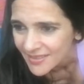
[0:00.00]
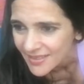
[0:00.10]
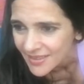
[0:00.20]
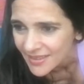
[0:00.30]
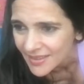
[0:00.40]

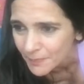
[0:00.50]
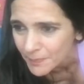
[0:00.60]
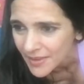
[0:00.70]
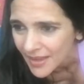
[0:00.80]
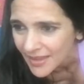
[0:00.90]

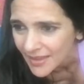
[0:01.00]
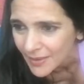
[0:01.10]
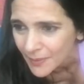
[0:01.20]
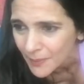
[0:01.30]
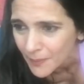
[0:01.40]
Sandeep,
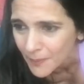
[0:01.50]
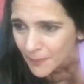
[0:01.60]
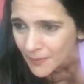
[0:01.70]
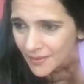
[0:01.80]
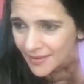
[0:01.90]
thank
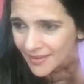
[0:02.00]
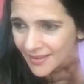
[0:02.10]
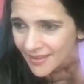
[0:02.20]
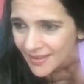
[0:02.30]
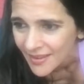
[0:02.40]
you.
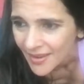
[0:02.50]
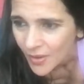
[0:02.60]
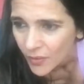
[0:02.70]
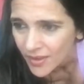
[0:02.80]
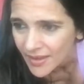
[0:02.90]

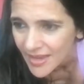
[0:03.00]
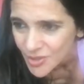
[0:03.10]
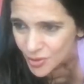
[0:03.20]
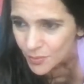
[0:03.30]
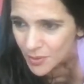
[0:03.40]
Okay,
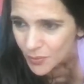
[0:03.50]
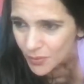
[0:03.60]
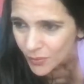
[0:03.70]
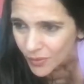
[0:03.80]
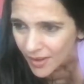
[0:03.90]
guys, should we
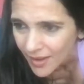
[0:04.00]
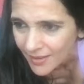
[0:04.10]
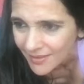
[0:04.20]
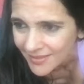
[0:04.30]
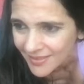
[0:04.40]
do
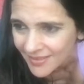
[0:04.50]
yoga?